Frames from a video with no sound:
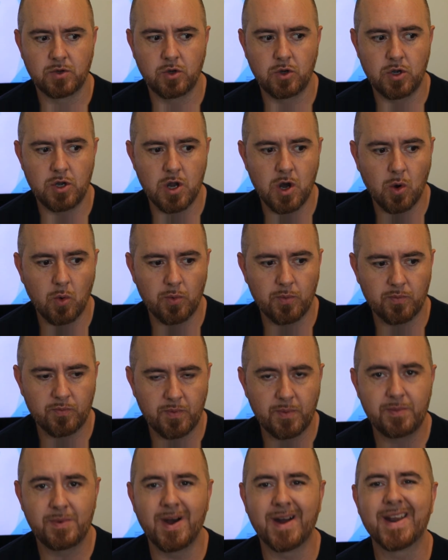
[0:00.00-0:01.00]
know,
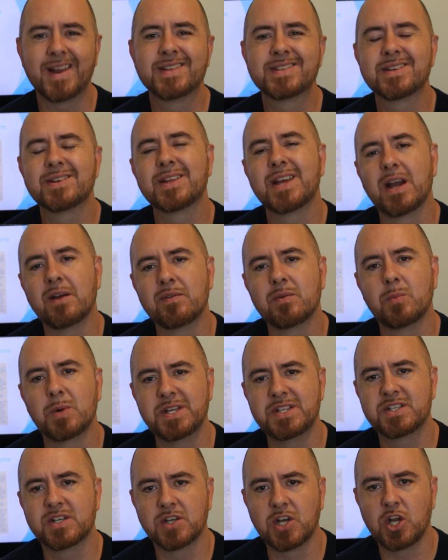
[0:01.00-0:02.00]
not necessarily
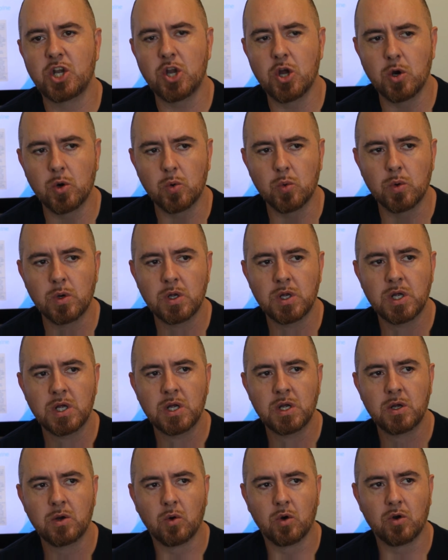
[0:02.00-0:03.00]
everybody's going to know
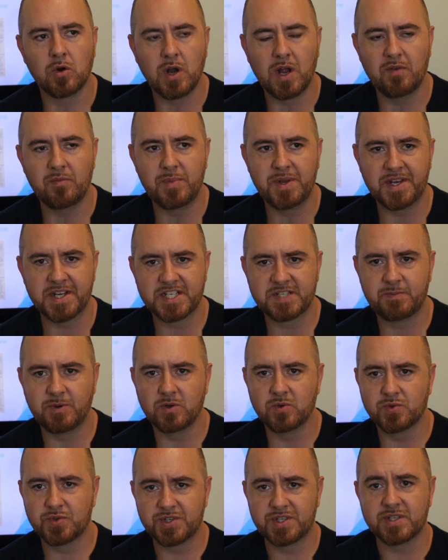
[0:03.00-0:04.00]
or have been
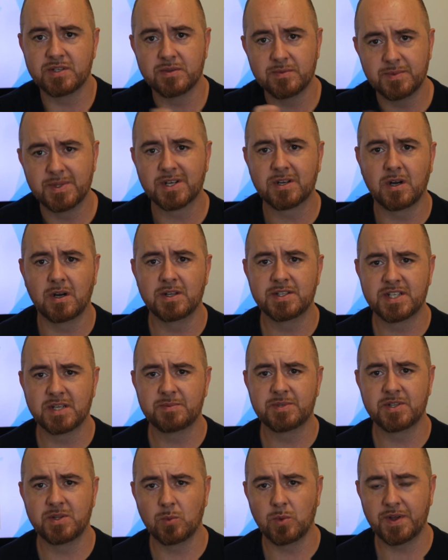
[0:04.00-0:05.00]
exposed to the
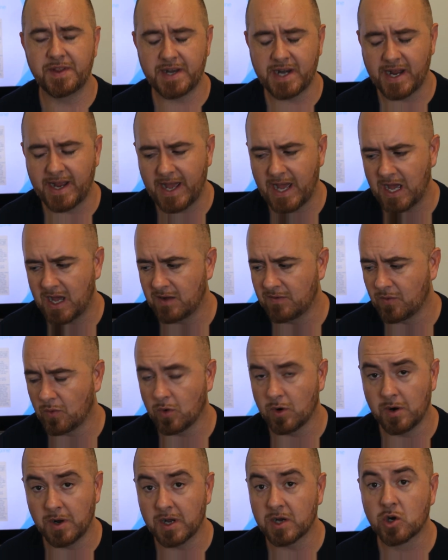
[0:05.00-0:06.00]
concepts in the way that I have
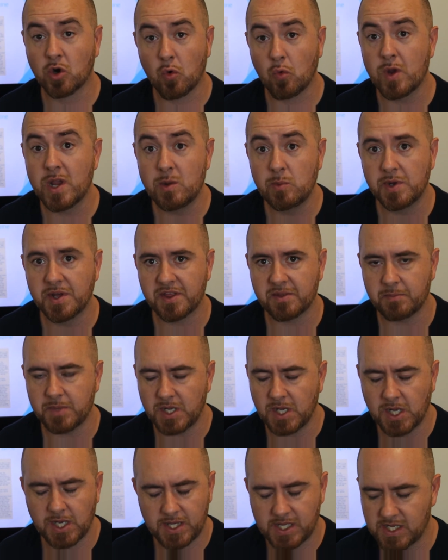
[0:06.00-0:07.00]
or agree with
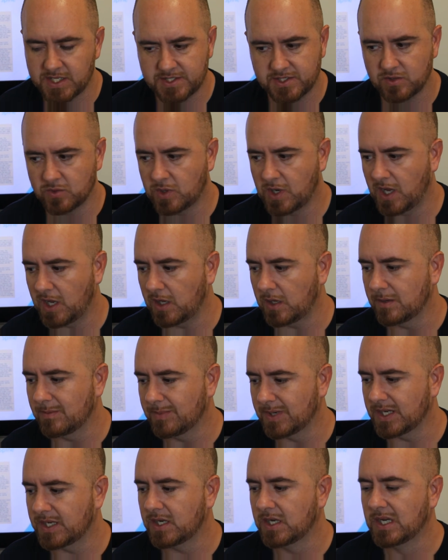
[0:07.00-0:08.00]
me, and that's okay.
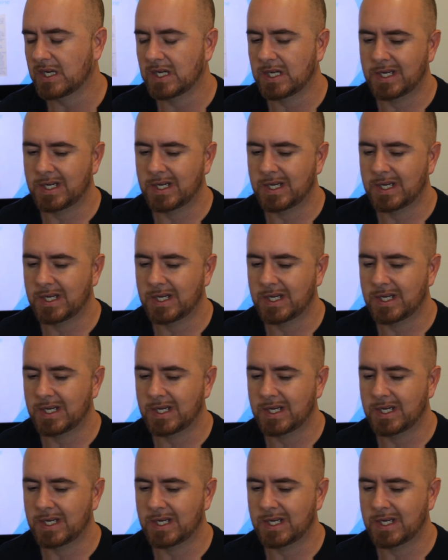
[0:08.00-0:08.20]
But